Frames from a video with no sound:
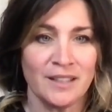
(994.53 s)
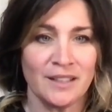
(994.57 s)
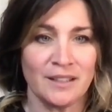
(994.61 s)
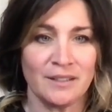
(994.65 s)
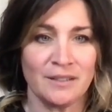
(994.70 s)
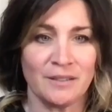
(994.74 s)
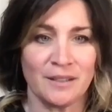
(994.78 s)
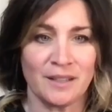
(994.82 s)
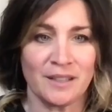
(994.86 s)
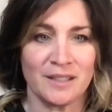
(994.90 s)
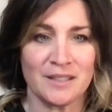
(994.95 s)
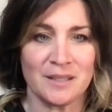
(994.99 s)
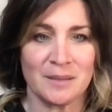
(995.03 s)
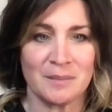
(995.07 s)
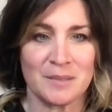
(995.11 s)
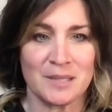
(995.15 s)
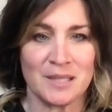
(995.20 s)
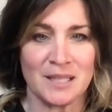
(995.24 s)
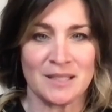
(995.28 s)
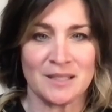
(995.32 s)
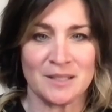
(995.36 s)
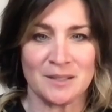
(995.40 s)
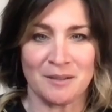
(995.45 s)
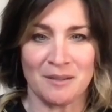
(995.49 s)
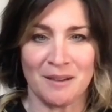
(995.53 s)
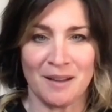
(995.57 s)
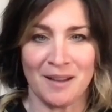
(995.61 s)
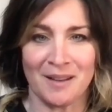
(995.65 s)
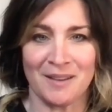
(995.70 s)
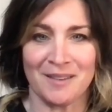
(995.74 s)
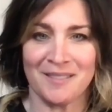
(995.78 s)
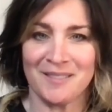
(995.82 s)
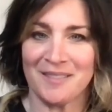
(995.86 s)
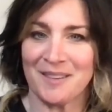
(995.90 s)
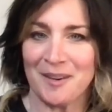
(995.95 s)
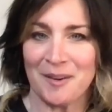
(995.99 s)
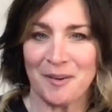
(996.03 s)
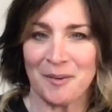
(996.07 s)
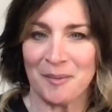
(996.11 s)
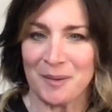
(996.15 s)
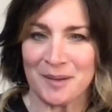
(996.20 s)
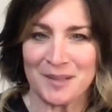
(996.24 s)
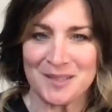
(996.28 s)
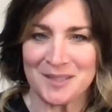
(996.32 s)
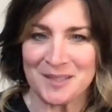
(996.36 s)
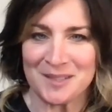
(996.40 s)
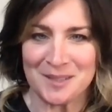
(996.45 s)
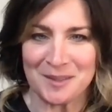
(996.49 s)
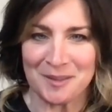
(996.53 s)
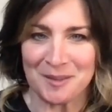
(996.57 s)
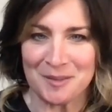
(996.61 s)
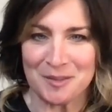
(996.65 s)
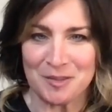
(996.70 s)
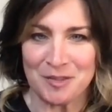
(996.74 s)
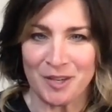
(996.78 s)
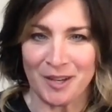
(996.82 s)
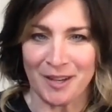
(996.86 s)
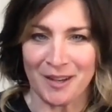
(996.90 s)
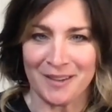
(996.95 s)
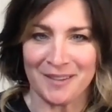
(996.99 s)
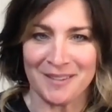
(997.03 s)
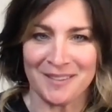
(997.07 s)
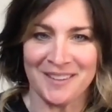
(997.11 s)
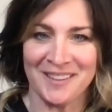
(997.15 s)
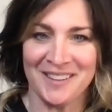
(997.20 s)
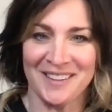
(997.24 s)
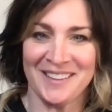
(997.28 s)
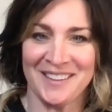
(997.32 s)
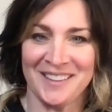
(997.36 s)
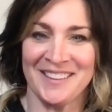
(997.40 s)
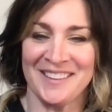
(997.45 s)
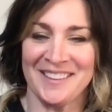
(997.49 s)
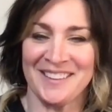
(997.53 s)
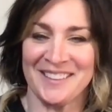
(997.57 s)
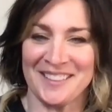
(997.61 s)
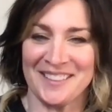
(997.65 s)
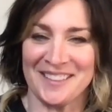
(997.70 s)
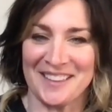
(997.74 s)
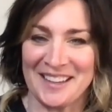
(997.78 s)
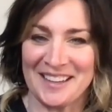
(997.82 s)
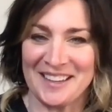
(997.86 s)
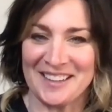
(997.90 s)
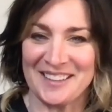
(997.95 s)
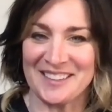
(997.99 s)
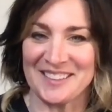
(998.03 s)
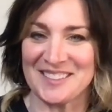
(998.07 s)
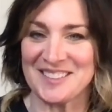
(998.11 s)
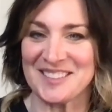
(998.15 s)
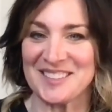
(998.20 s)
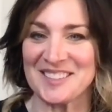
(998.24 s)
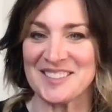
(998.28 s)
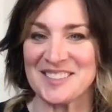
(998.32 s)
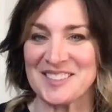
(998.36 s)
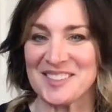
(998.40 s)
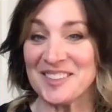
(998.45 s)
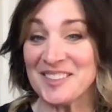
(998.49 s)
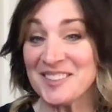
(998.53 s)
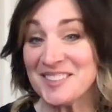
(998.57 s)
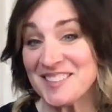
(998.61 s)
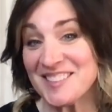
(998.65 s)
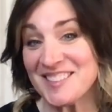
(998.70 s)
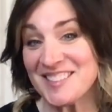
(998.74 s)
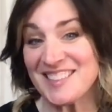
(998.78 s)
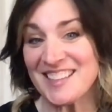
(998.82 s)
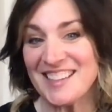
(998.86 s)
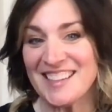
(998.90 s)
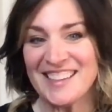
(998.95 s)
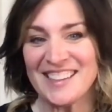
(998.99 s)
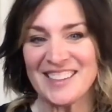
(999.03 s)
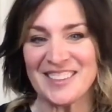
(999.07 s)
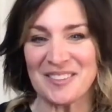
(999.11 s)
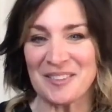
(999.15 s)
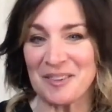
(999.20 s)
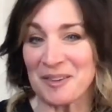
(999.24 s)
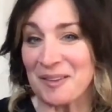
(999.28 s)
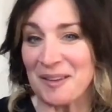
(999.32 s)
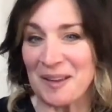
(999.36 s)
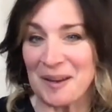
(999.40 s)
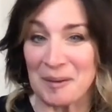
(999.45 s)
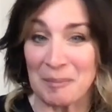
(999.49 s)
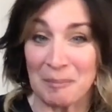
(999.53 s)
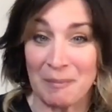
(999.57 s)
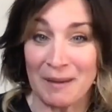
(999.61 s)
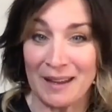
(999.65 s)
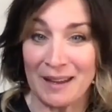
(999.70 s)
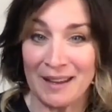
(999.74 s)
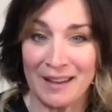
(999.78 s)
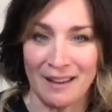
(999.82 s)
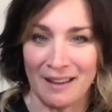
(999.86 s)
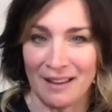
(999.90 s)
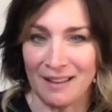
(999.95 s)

A lot of times kids they don't want to sit down and chat like us adults or like me.